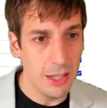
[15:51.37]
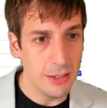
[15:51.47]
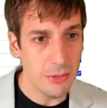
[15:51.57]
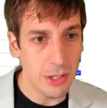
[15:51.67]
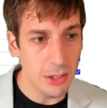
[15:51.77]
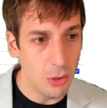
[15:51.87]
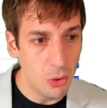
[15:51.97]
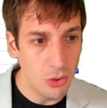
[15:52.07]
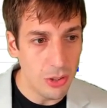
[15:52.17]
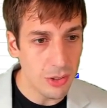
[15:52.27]
And you've got a
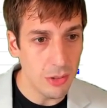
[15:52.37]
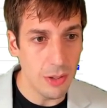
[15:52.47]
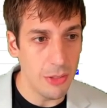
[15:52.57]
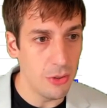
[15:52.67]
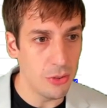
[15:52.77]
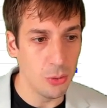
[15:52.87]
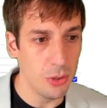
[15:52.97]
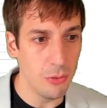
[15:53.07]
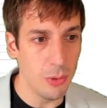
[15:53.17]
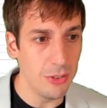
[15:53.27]
whole list of other
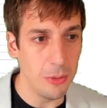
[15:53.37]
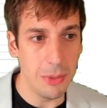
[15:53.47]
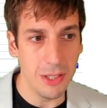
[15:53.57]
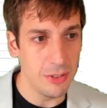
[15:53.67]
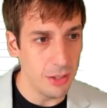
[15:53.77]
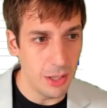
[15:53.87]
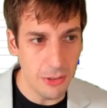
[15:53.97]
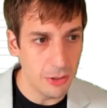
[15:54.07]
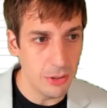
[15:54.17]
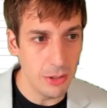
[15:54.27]
sort of recipes,
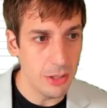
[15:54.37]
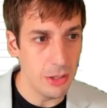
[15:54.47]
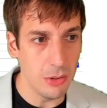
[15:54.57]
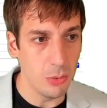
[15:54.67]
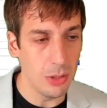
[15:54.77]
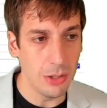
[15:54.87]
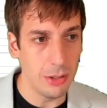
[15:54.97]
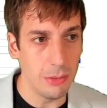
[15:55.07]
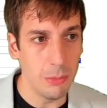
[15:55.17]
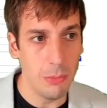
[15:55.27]
other,
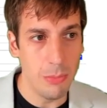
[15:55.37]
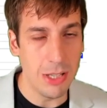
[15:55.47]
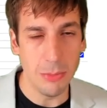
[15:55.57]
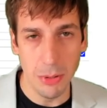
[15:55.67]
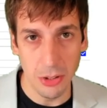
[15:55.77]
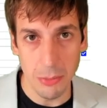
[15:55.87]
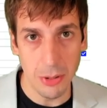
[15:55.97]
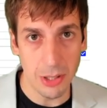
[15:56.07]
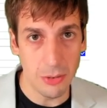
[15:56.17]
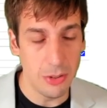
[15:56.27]
base building
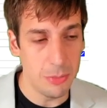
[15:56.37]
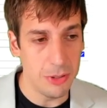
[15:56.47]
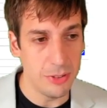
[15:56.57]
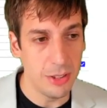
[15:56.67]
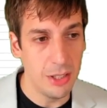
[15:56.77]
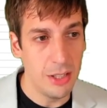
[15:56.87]
block recipes.